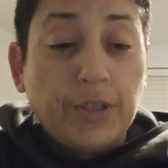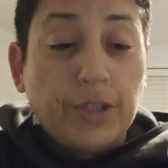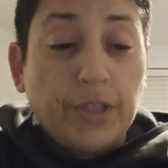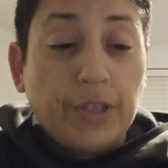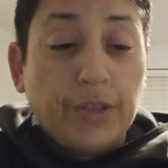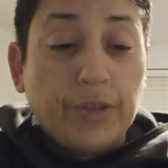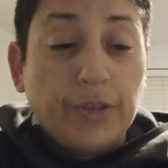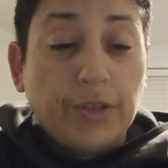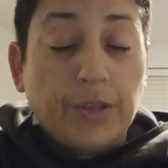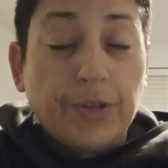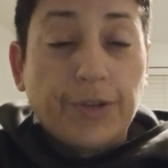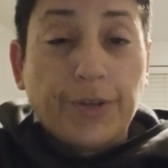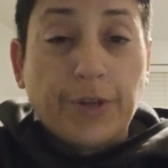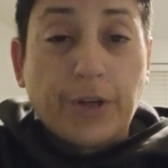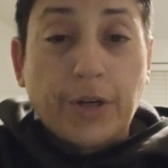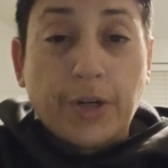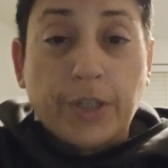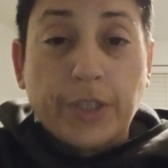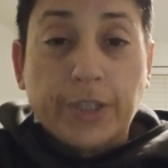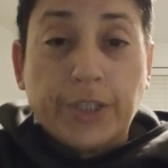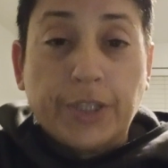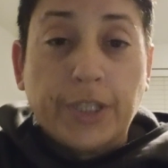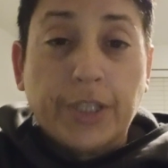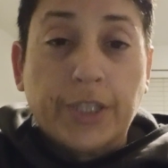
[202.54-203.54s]

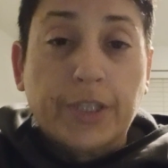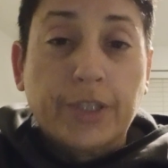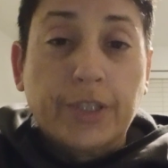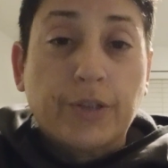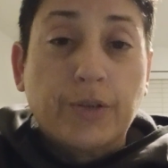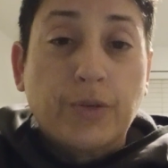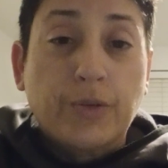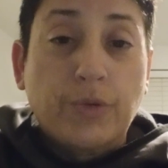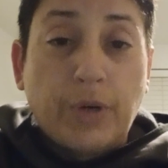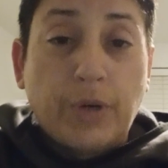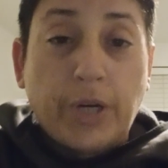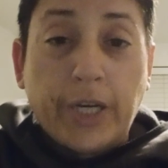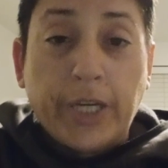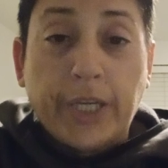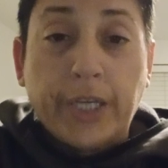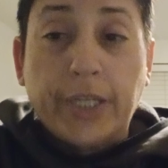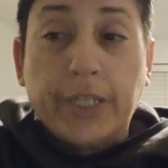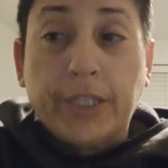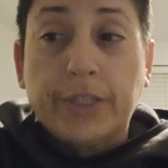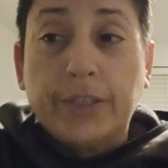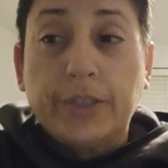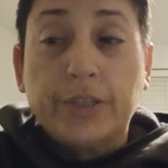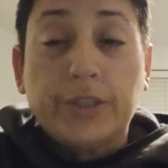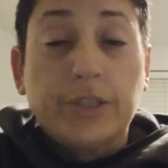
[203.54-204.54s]
lethargic,
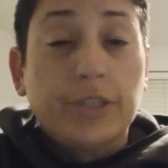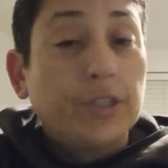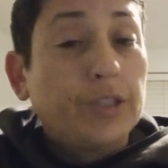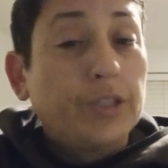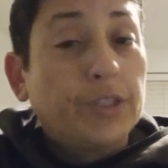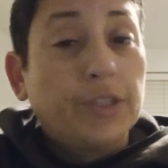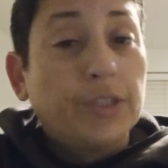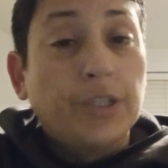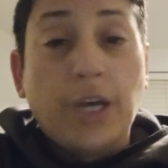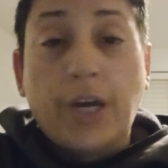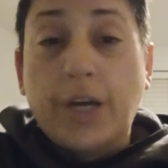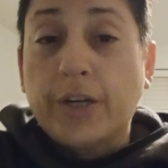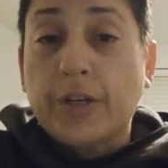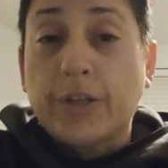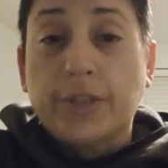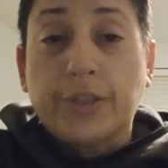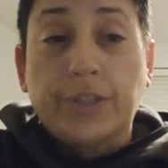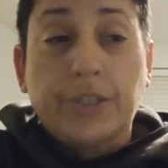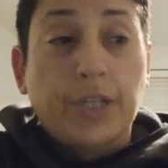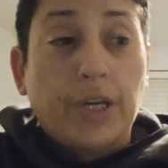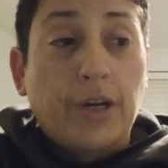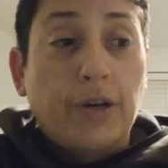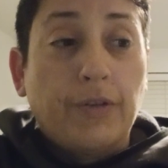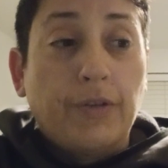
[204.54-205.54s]
quiet, just not
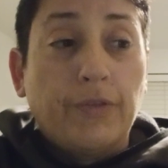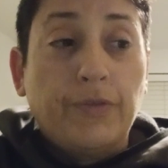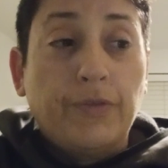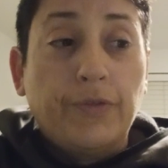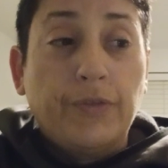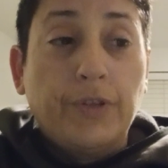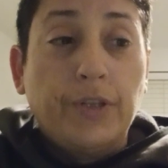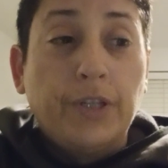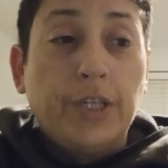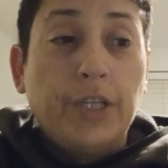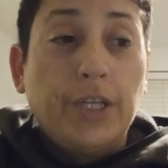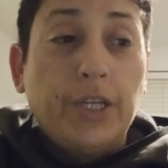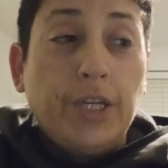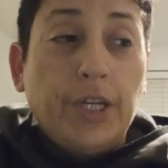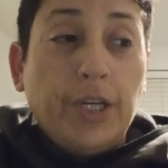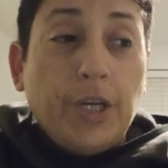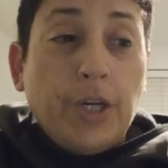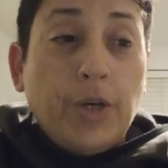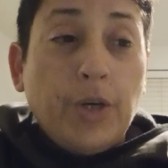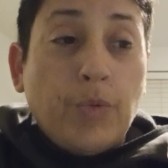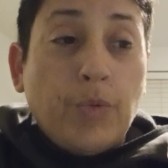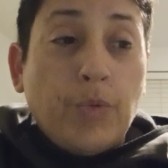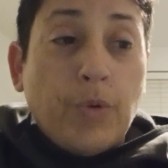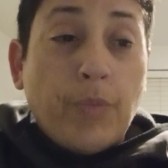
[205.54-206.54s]
herself.
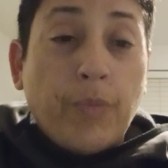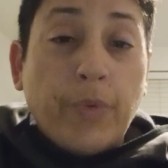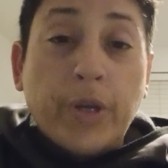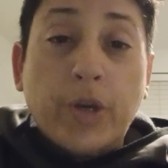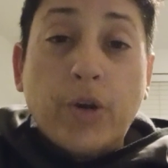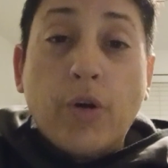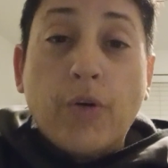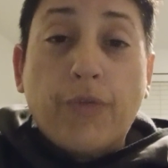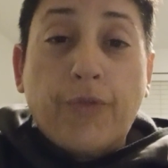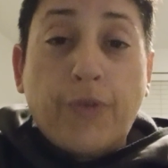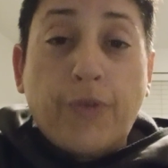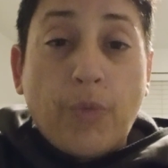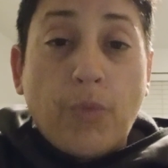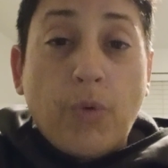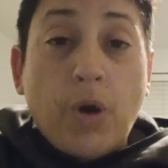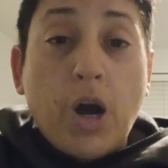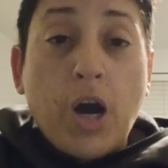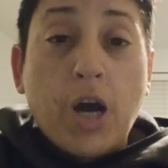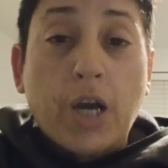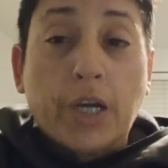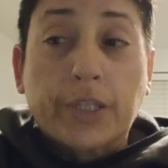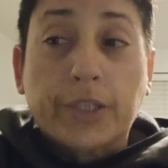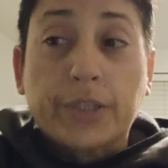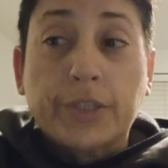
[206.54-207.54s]
When we go for
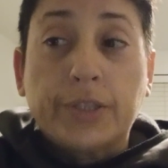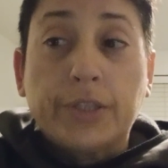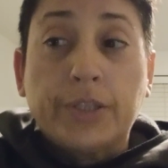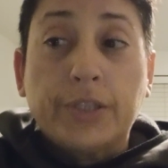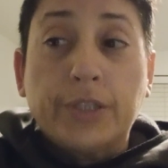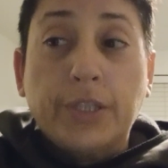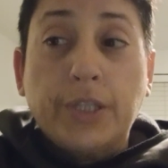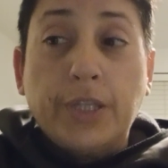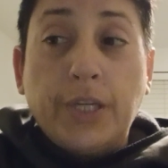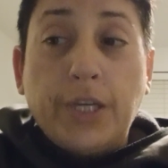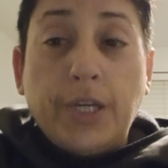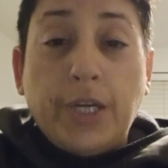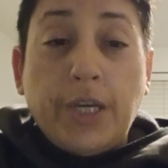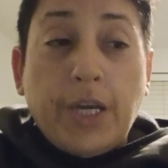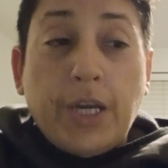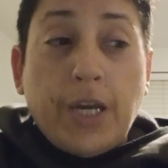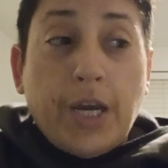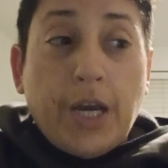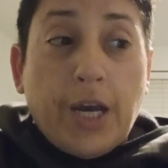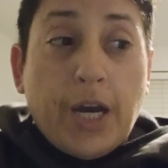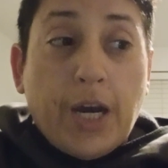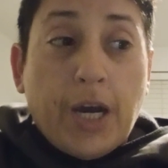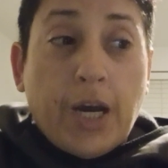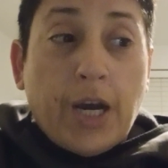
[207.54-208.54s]
walks,
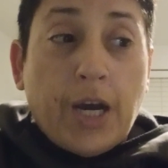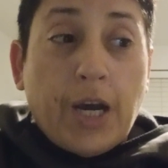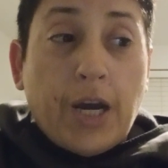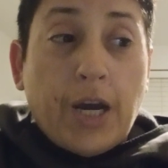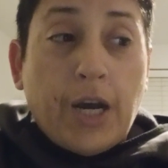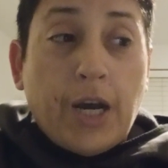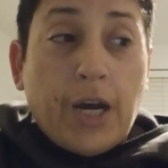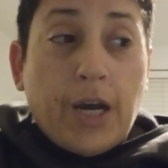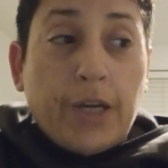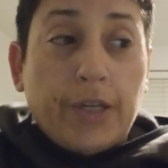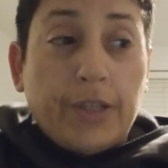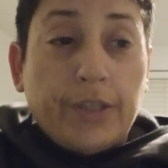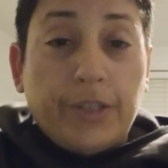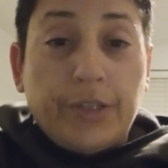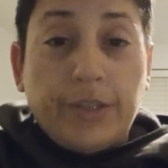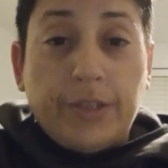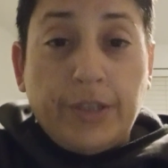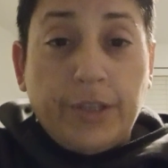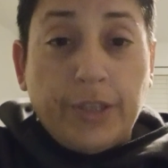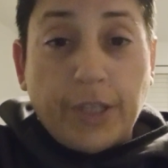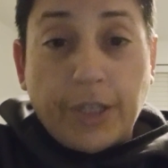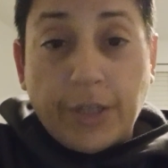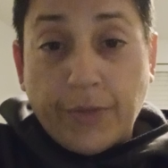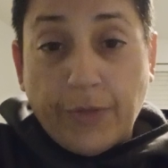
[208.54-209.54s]

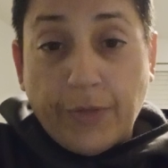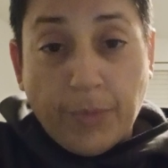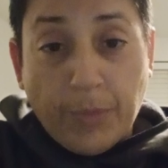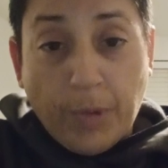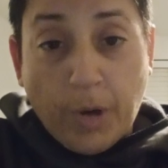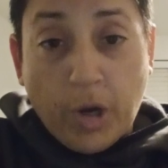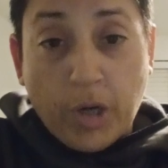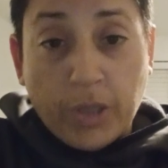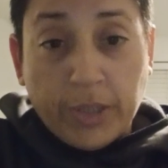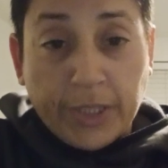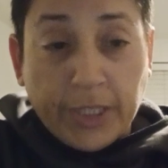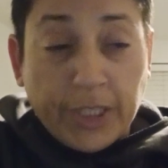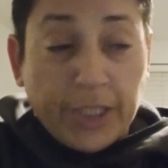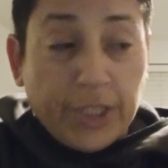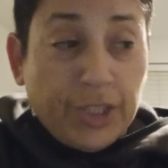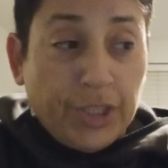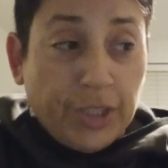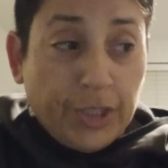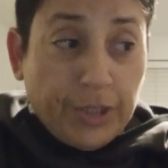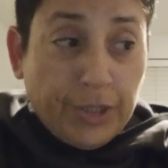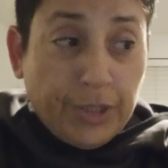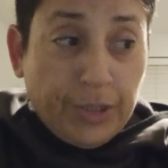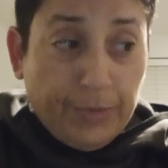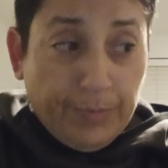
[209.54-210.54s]
none of them are on
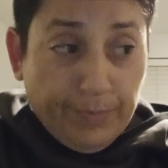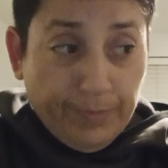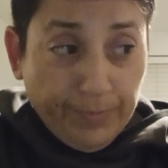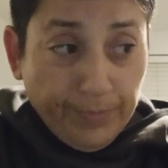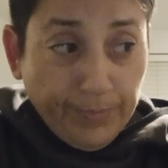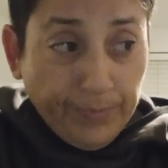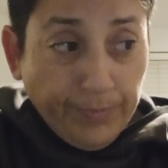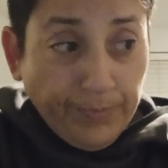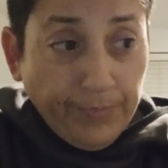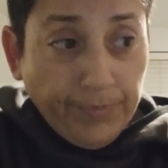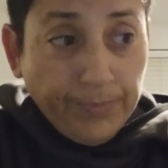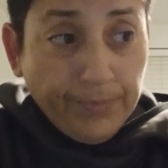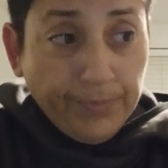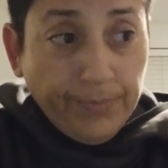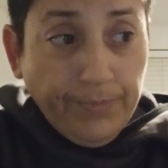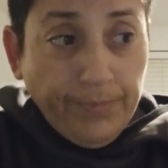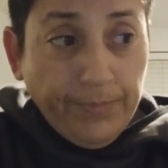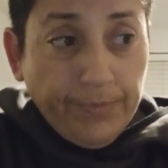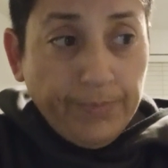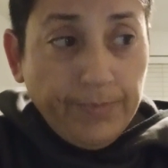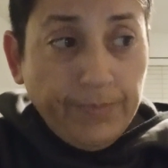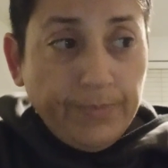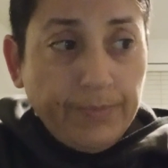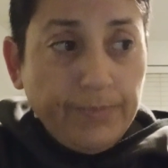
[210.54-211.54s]
leashes.
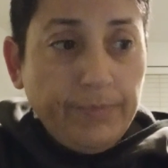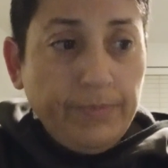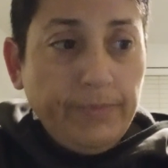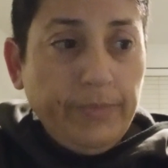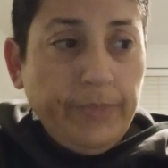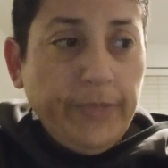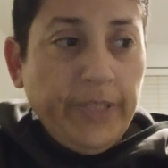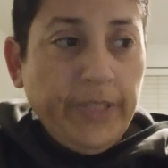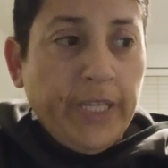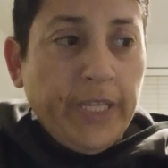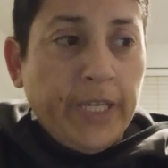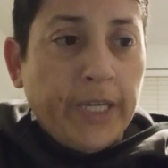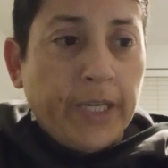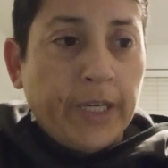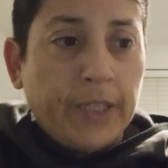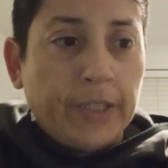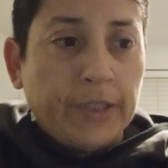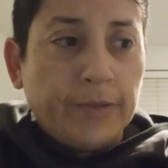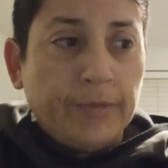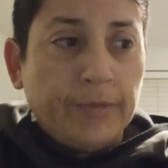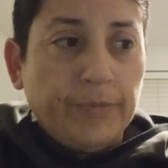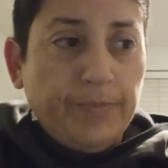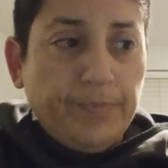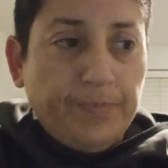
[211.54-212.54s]
And